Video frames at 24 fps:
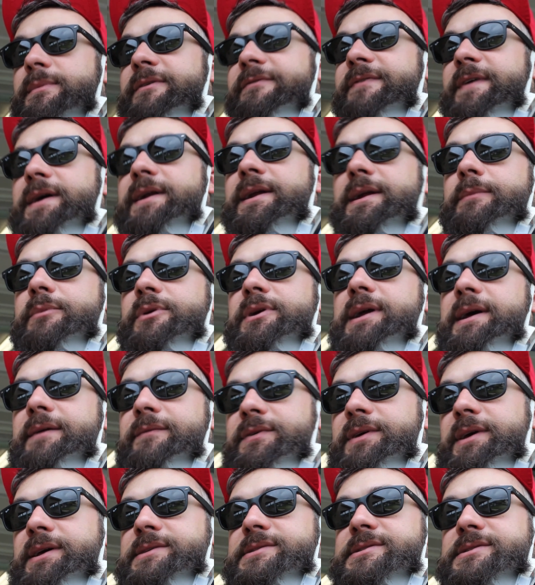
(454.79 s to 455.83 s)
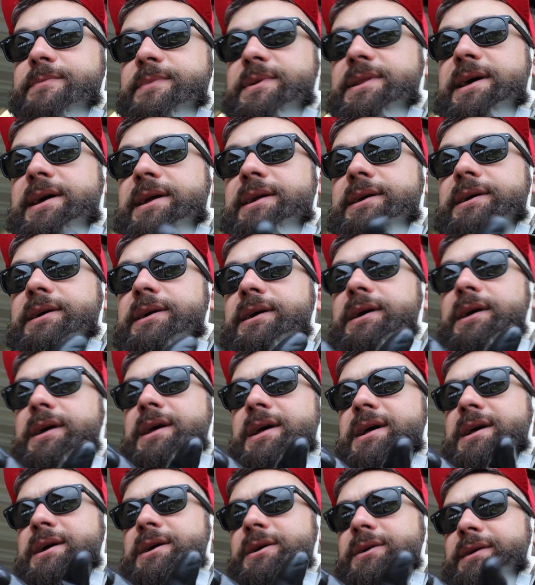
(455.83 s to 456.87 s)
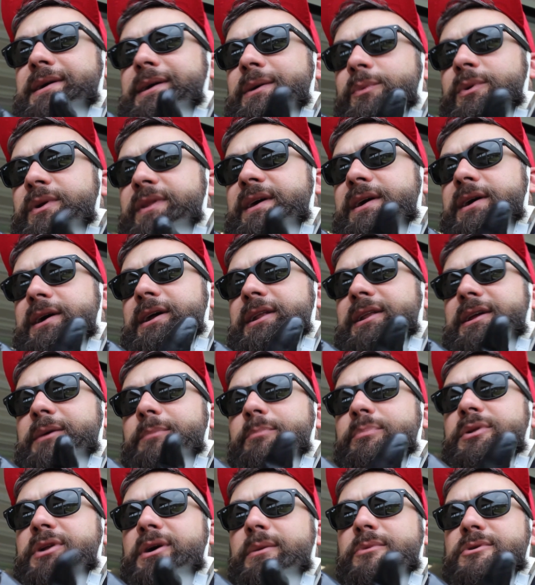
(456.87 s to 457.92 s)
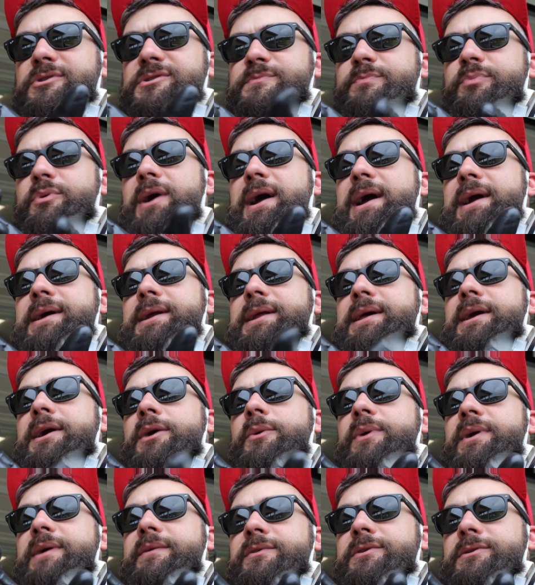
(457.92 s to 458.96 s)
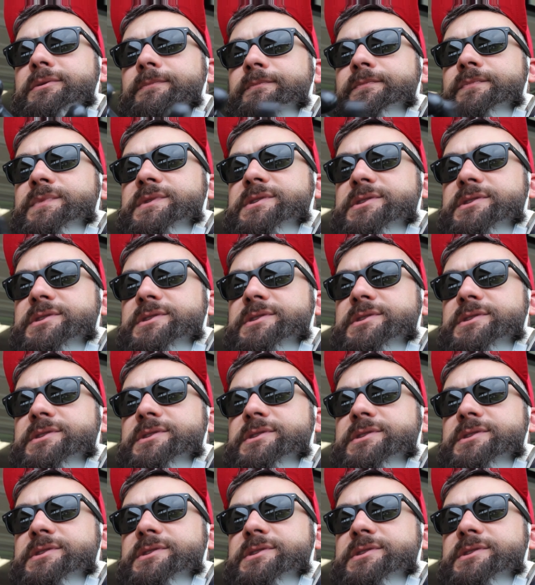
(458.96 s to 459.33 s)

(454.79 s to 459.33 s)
I found that I'm going to have to get some of that, uh, what do they call it, uh, plumber's bracketing or whatever,